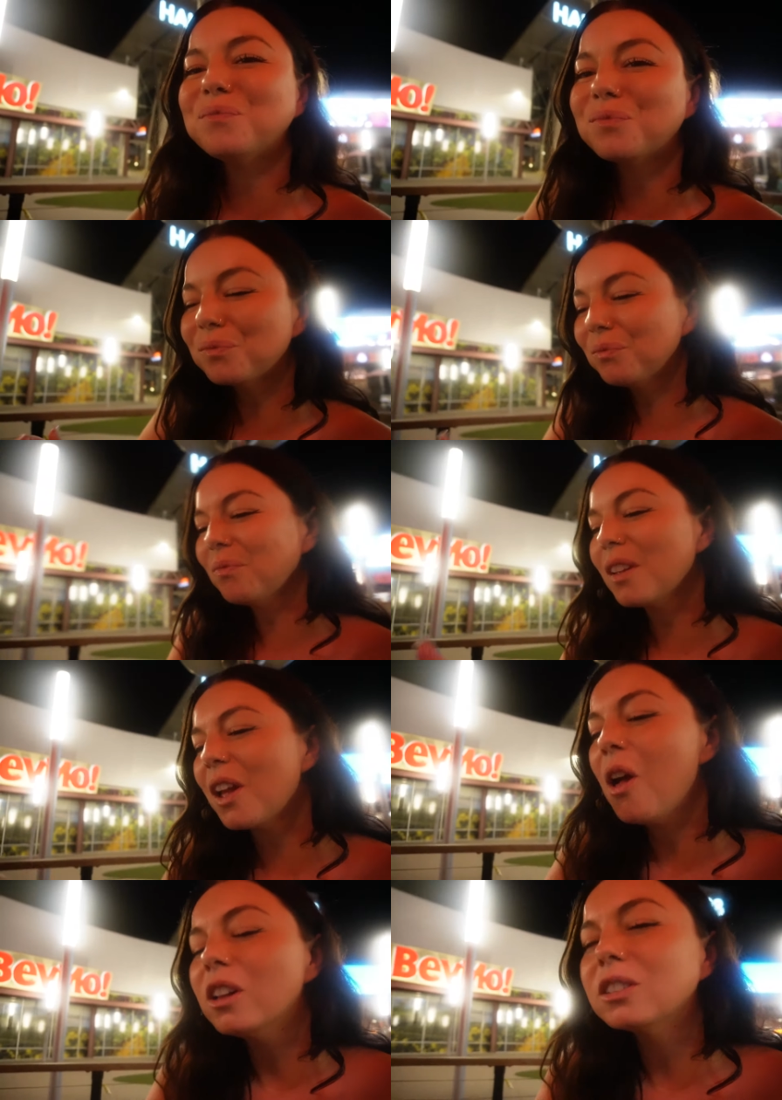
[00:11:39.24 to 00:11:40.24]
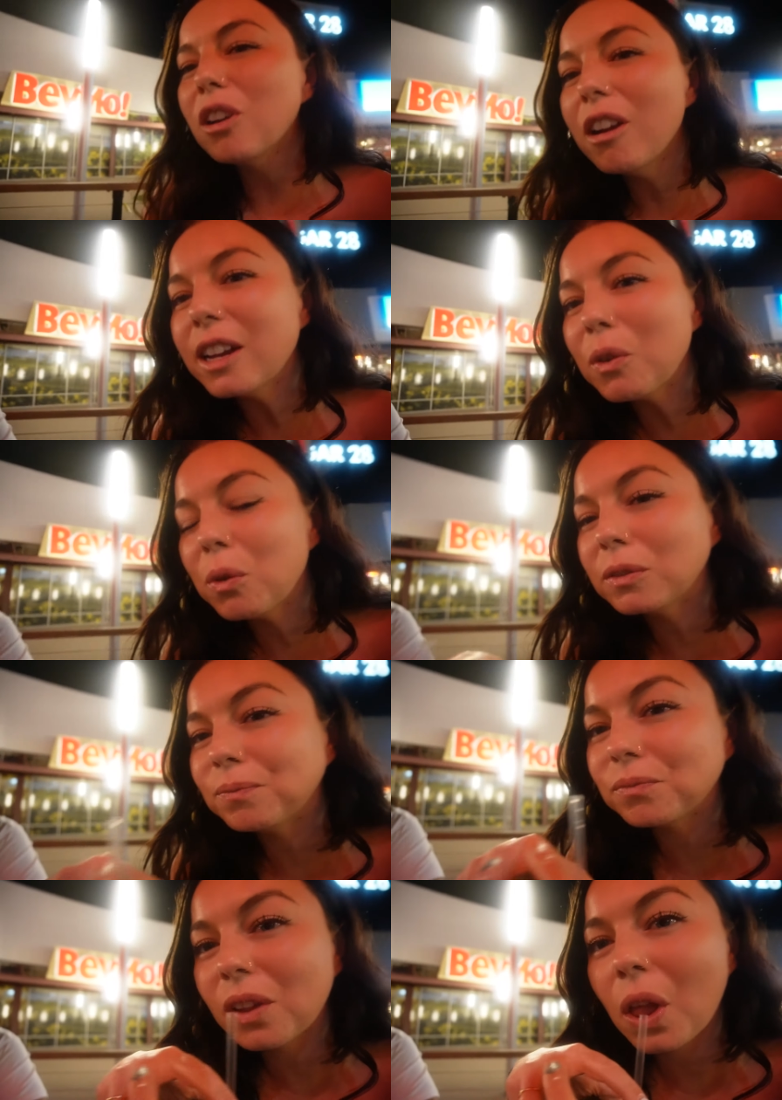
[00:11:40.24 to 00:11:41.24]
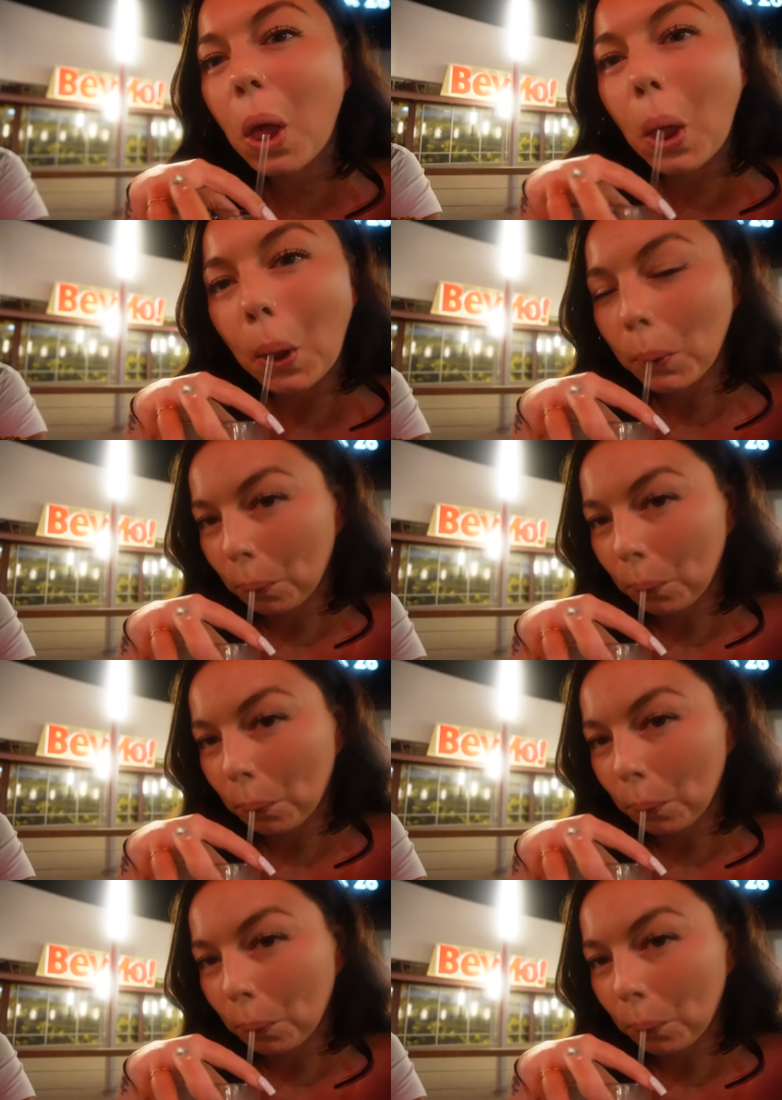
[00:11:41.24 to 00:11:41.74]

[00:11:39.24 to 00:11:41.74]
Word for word: it's not what you're doing. Sorry. Well, it's what I'm doing.